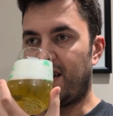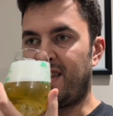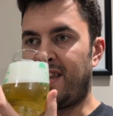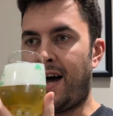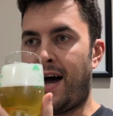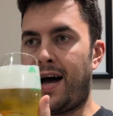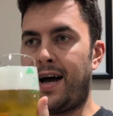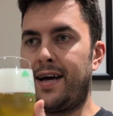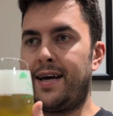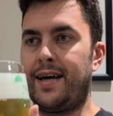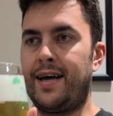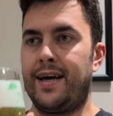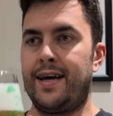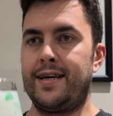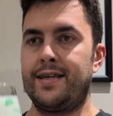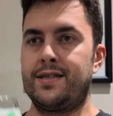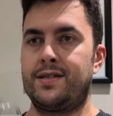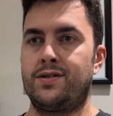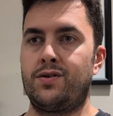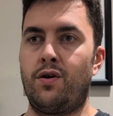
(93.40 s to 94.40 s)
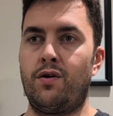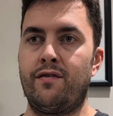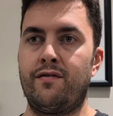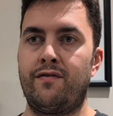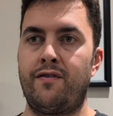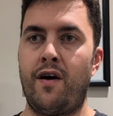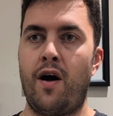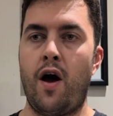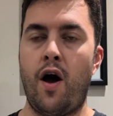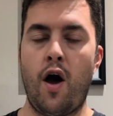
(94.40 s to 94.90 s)
That is sort
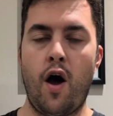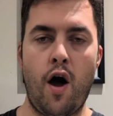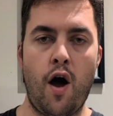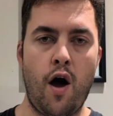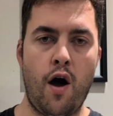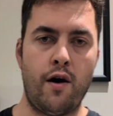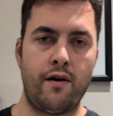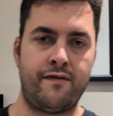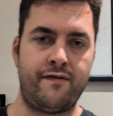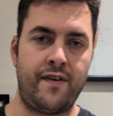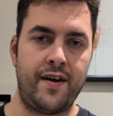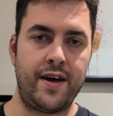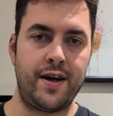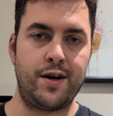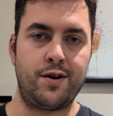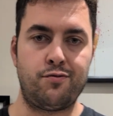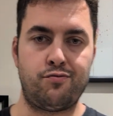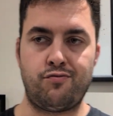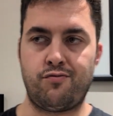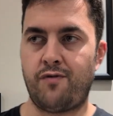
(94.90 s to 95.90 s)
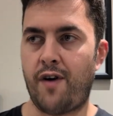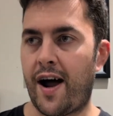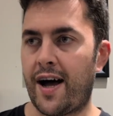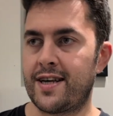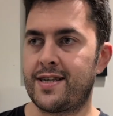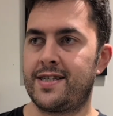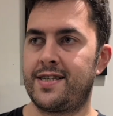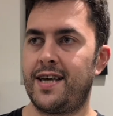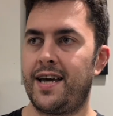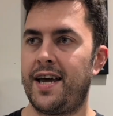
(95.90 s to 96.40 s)
of earthy,
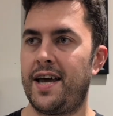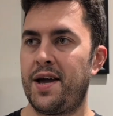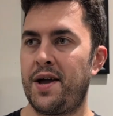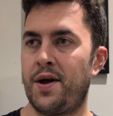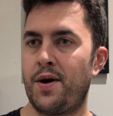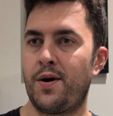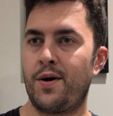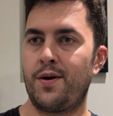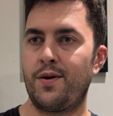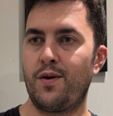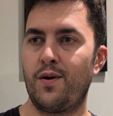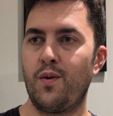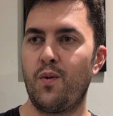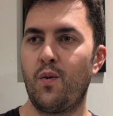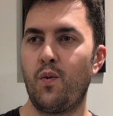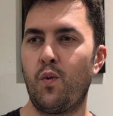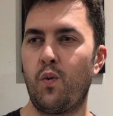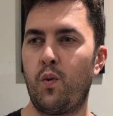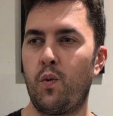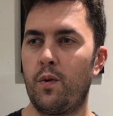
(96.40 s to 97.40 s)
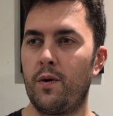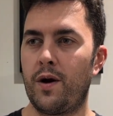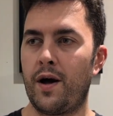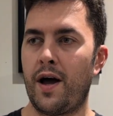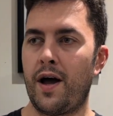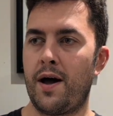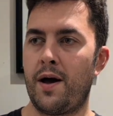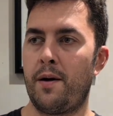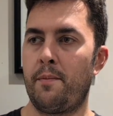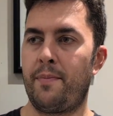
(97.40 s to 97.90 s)
grassy,
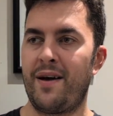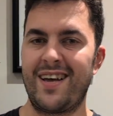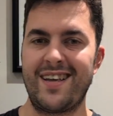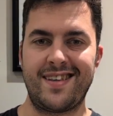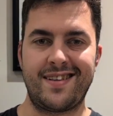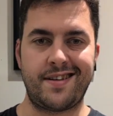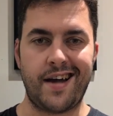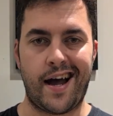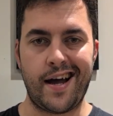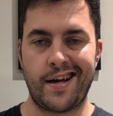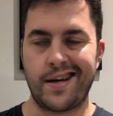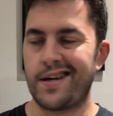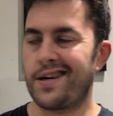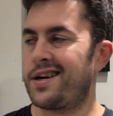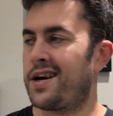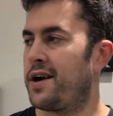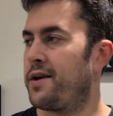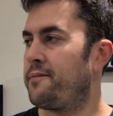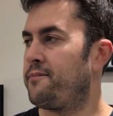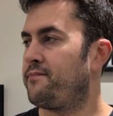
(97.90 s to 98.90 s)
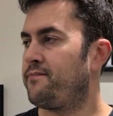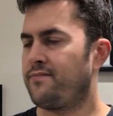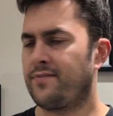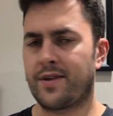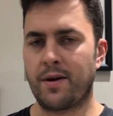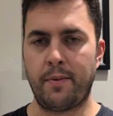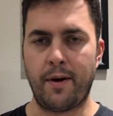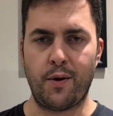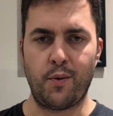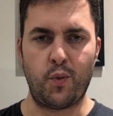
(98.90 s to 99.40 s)
a bit dank,
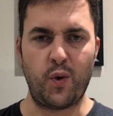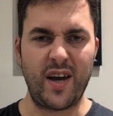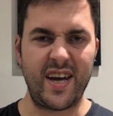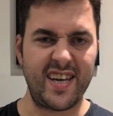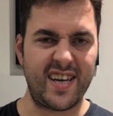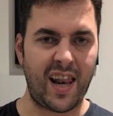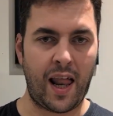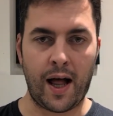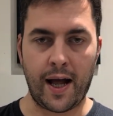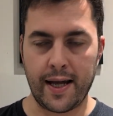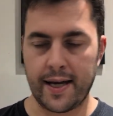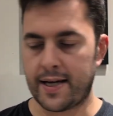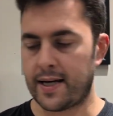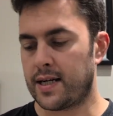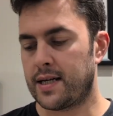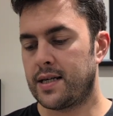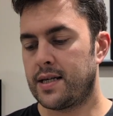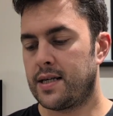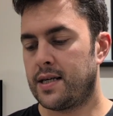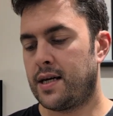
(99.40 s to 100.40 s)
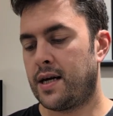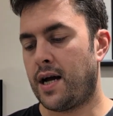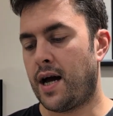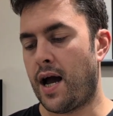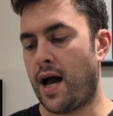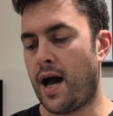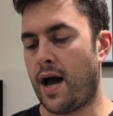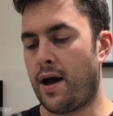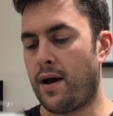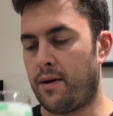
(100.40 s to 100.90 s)
a bit weed-like.
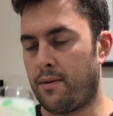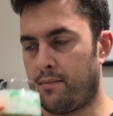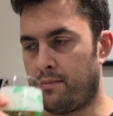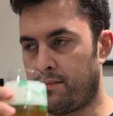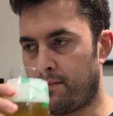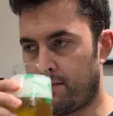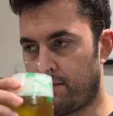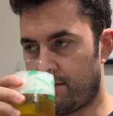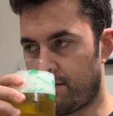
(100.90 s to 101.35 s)
Yeah,